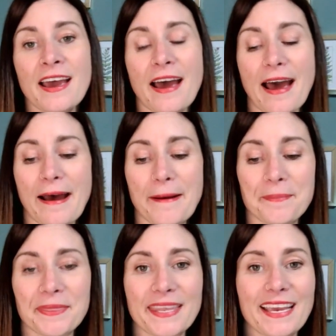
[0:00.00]

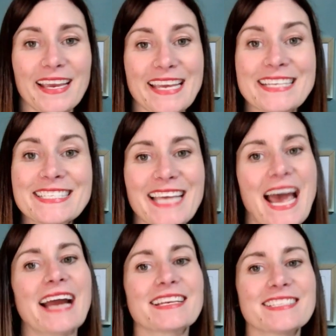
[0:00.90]
um,
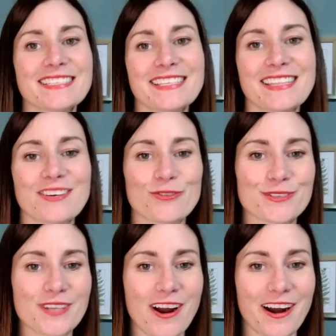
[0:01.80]
intact.
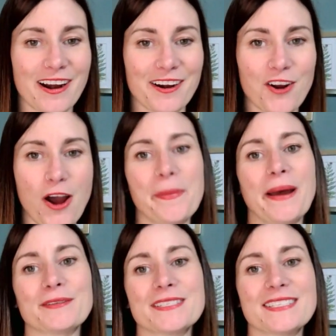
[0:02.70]
Those are
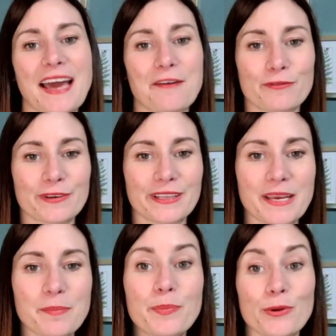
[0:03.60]
compounds that
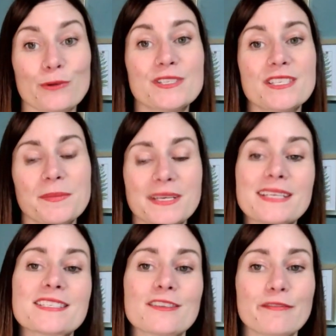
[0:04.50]
really boost the
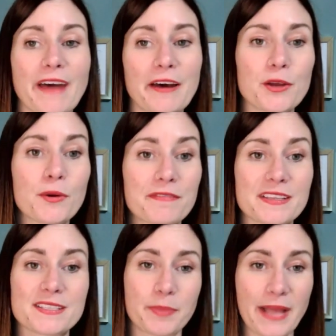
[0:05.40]
medicinal value of
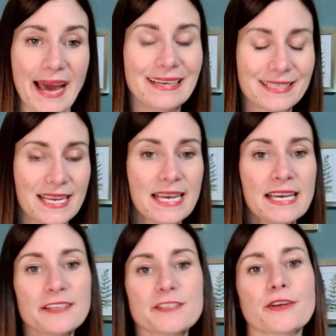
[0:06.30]
this plant.
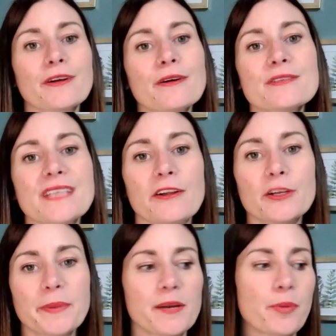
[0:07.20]
Suro's
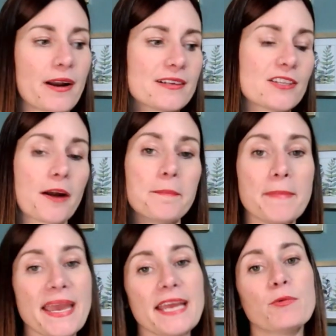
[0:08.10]
elderberry products are
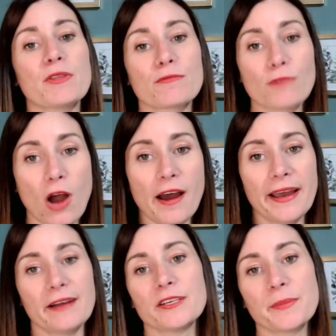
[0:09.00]
made with raw
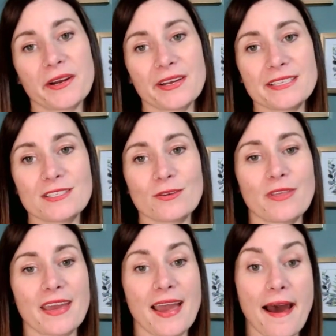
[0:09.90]
elderberries, so
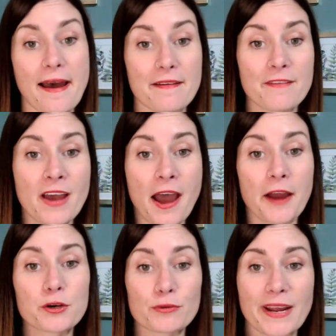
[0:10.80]
they have a
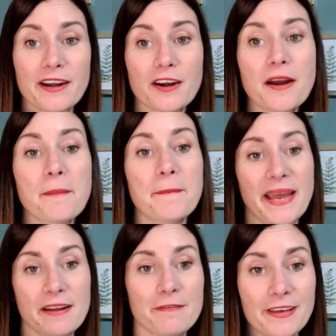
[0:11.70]
greater
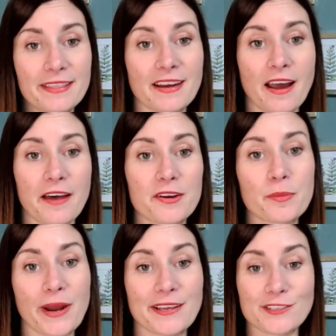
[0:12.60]
benefit than other
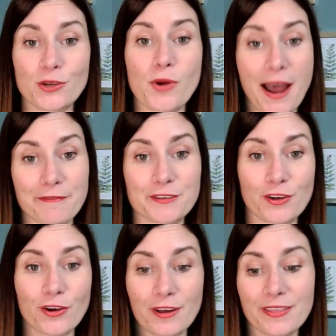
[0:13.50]
brands who have to
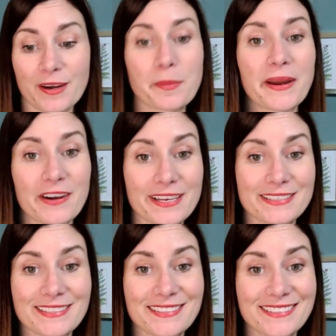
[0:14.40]
cook their
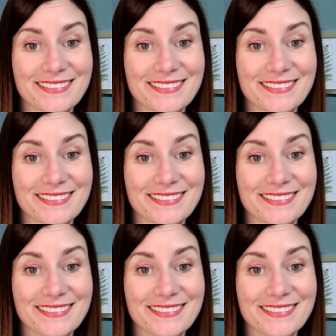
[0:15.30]
berries.